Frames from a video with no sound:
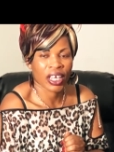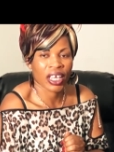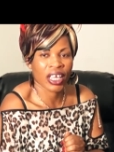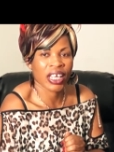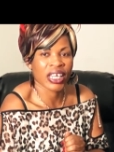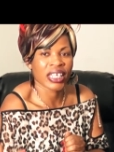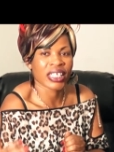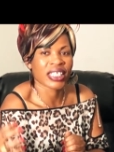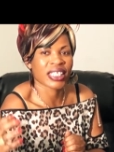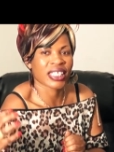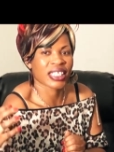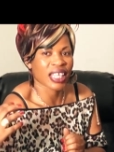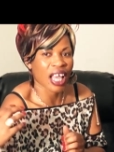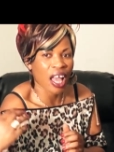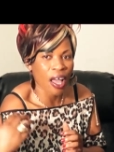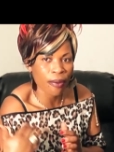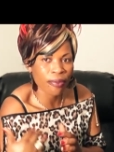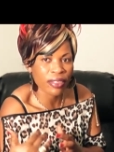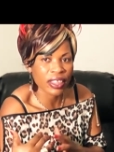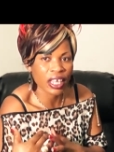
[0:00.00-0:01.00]
in
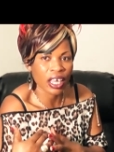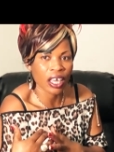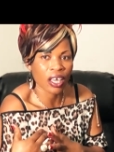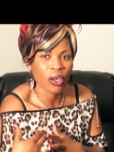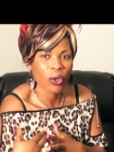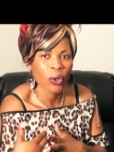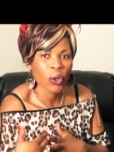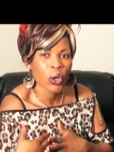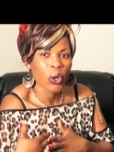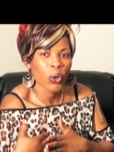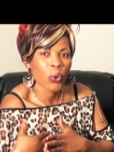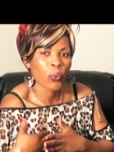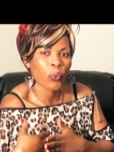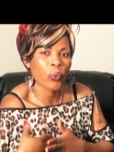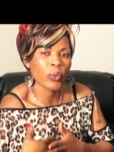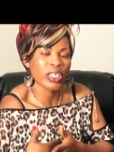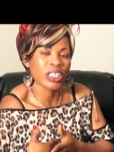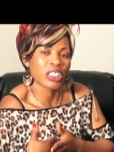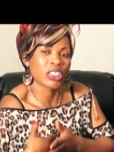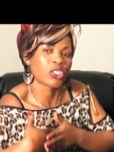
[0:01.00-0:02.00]
something
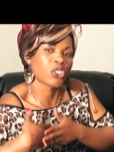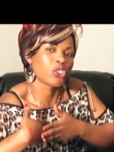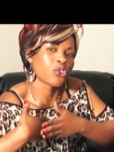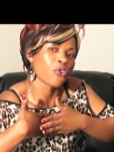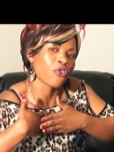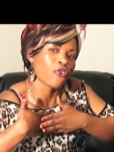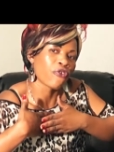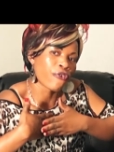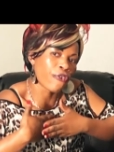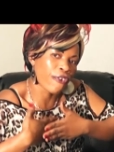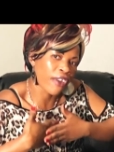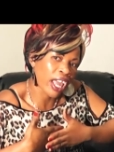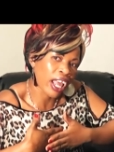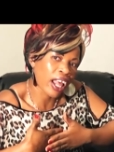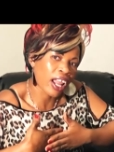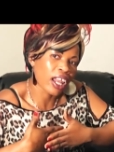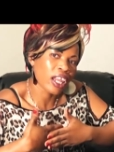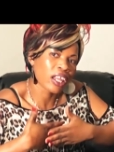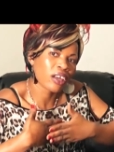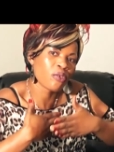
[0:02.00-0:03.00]
which you
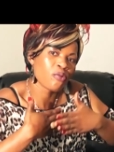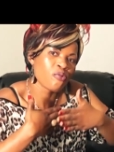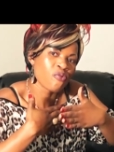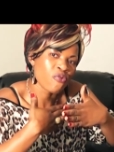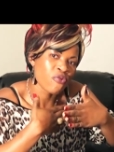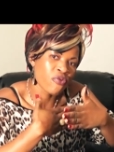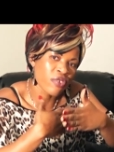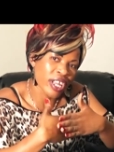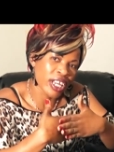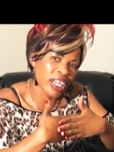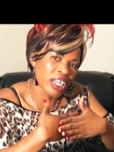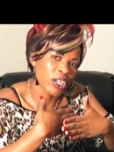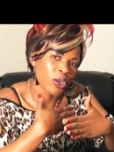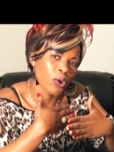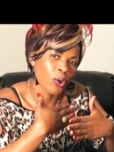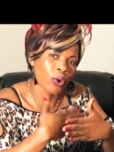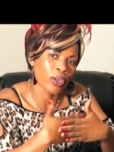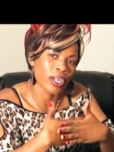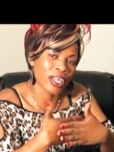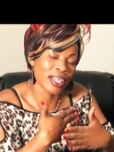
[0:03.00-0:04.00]
feel really
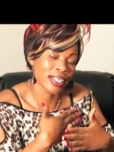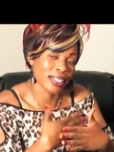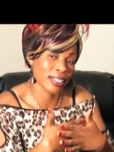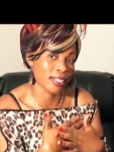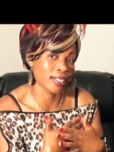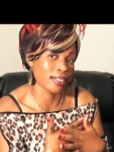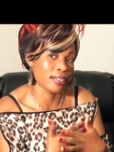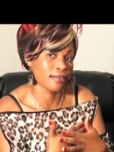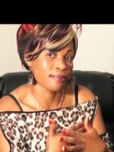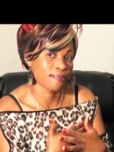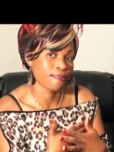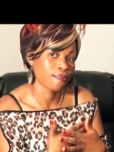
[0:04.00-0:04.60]
connected.